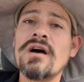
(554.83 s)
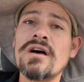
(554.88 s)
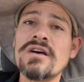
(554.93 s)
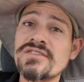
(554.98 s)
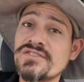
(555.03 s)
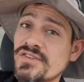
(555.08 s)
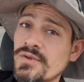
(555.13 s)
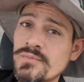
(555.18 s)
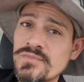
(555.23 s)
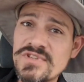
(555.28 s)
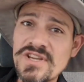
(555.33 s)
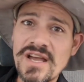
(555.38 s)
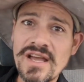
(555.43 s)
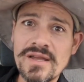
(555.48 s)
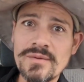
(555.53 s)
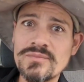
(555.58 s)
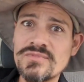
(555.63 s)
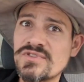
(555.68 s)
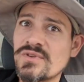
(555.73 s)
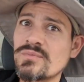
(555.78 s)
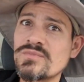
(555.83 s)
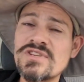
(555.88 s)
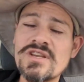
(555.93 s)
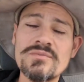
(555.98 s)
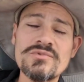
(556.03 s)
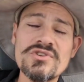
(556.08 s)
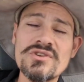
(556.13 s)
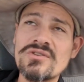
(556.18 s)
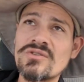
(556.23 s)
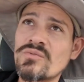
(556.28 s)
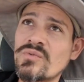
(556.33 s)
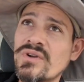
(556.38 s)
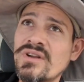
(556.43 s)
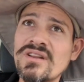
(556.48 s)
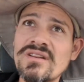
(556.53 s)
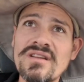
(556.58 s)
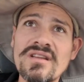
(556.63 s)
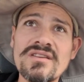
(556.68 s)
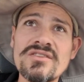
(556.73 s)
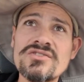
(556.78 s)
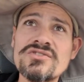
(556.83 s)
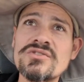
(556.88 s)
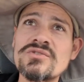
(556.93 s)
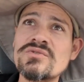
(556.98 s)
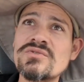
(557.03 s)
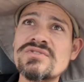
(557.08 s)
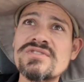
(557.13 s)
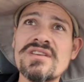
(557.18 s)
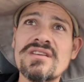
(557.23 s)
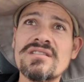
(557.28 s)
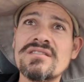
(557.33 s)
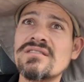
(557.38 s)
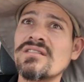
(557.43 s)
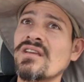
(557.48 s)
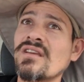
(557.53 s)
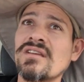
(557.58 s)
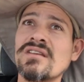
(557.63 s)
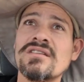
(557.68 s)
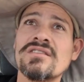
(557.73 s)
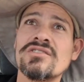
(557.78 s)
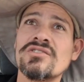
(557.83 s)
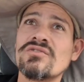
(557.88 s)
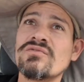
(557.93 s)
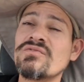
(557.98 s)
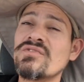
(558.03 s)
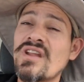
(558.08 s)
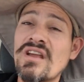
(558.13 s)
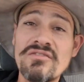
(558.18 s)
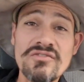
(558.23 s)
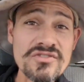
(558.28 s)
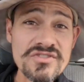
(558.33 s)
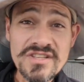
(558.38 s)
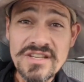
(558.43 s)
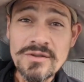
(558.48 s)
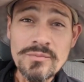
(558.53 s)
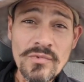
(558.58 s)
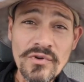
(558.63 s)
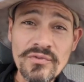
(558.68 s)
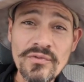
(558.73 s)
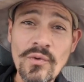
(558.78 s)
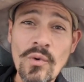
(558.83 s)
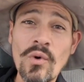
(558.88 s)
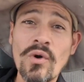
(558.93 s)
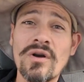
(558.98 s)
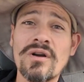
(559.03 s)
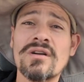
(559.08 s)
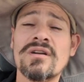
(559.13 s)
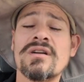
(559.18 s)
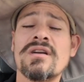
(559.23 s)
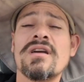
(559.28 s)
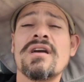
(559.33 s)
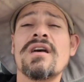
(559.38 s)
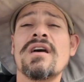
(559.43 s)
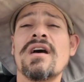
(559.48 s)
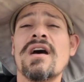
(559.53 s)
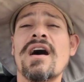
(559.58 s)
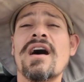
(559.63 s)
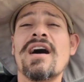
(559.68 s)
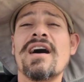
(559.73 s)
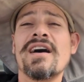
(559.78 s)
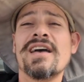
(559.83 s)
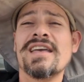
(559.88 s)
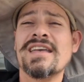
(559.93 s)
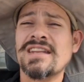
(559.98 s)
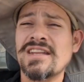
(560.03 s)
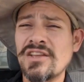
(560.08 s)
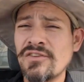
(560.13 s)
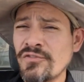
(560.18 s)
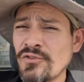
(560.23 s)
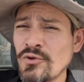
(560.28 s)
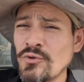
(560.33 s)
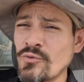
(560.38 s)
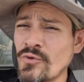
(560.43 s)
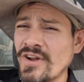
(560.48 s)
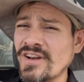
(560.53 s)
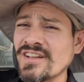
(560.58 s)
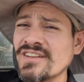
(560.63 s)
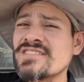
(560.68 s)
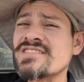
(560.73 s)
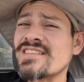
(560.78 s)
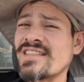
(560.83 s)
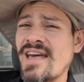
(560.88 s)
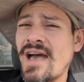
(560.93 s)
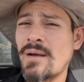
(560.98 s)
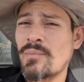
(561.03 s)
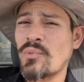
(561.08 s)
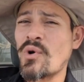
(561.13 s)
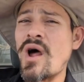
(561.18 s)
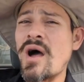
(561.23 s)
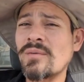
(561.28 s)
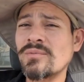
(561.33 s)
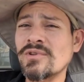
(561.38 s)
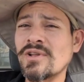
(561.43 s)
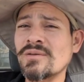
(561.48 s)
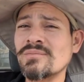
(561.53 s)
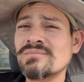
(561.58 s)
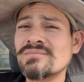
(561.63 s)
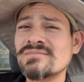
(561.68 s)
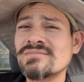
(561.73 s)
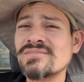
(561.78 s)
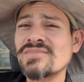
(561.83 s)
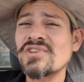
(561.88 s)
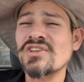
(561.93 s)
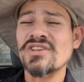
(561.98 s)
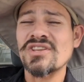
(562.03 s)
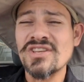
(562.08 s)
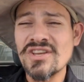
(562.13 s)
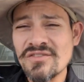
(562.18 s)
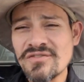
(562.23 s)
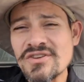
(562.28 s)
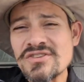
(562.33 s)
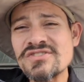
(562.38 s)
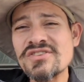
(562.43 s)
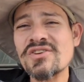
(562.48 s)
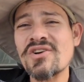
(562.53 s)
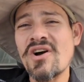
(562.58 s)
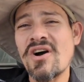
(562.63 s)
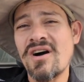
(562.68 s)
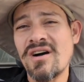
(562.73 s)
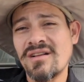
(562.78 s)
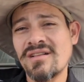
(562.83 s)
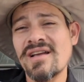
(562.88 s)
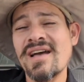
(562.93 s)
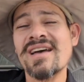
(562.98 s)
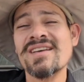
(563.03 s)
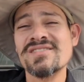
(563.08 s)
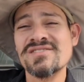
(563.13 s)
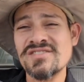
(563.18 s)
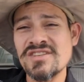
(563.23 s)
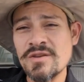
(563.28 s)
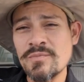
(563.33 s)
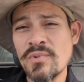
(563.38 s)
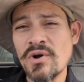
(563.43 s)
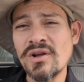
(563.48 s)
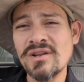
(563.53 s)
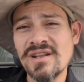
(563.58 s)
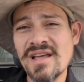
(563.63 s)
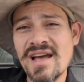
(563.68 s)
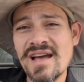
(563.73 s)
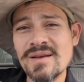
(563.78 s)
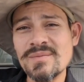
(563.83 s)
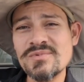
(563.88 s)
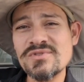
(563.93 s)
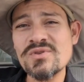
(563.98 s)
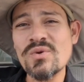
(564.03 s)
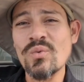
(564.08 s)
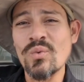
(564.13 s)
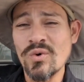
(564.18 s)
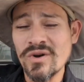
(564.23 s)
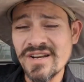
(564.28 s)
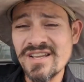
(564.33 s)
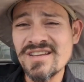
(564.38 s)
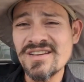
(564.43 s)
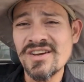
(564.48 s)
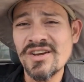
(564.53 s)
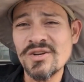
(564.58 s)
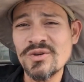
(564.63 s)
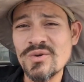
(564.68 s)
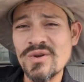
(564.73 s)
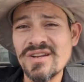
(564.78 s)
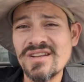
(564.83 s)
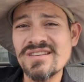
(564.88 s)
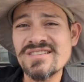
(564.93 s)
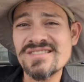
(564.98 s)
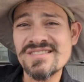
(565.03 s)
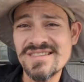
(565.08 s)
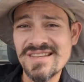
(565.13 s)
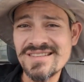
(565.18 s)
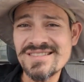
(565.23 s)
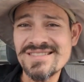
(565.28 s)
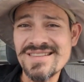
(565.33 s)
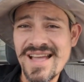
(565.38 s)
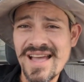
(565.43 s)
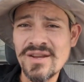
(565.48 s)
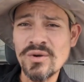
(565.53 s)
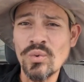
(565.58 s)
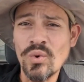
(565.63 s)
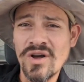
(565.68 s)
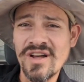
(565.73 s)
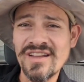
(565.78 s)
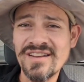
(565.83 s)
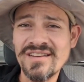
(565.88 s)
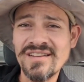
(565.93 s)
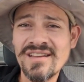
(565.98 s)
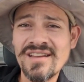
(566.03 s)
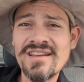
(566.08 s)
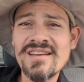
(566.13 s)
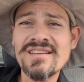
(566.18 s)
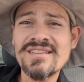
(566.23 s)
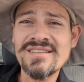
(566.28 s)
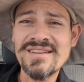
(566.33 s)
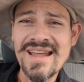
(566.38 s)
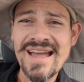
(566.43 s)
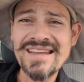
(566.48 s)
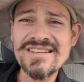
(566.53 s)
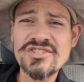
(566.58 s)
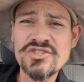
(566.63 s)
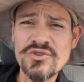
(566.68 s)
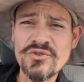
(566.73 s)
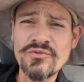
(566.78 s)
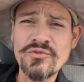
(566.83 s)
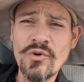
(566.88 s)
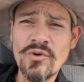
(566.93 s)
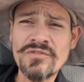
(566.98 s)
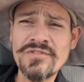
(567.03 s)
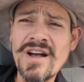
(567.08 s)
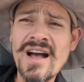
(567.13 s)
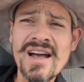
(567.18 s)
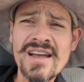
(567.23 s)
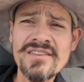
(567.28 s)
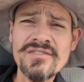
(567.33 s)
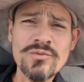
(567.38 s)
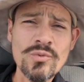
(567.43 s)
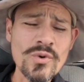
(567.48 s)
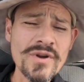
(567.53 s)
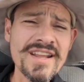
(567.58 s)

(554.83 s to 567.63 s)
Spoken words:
Sometimes you're going to run into issues that you've never seen before. And if you run into that problem, give us a call at ZepolLabs, 1-800-691-9245,